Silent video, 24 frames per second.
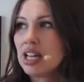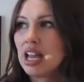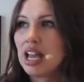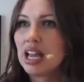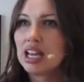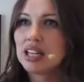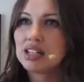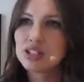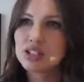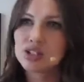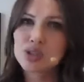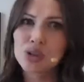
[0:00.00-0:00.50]

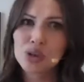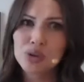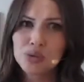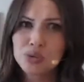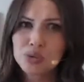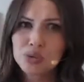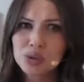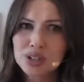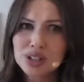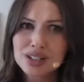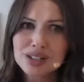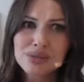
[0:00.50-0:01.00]
And don't
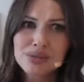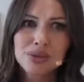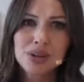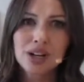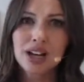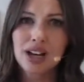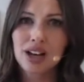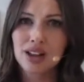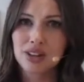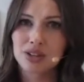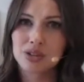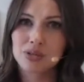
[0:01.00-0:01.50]
worry
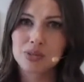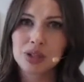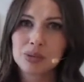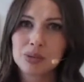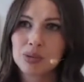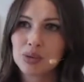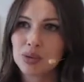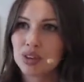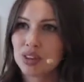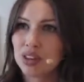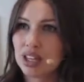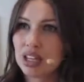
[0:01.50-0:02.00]
what other
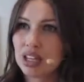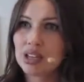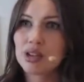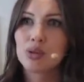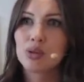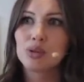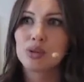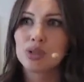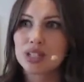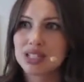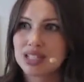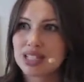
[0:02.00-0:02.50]
people
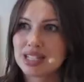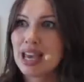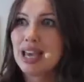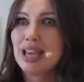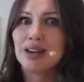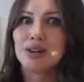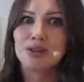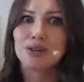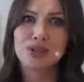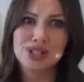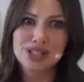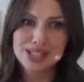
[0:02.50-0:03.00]
think or
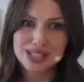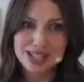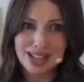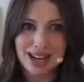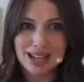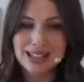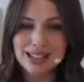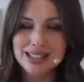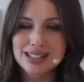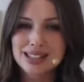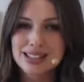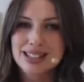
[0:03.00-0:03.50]
say or
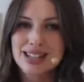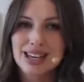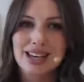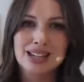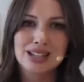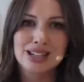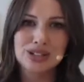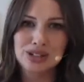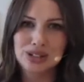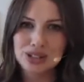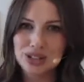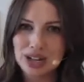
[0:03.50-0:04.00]
science
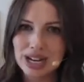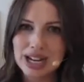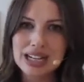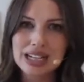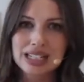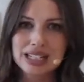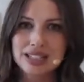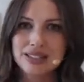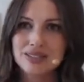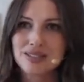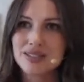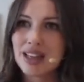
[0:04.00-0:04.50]
says or
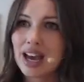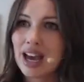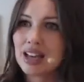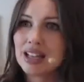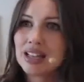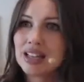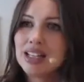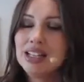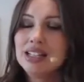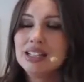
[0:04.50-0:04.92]
any of that.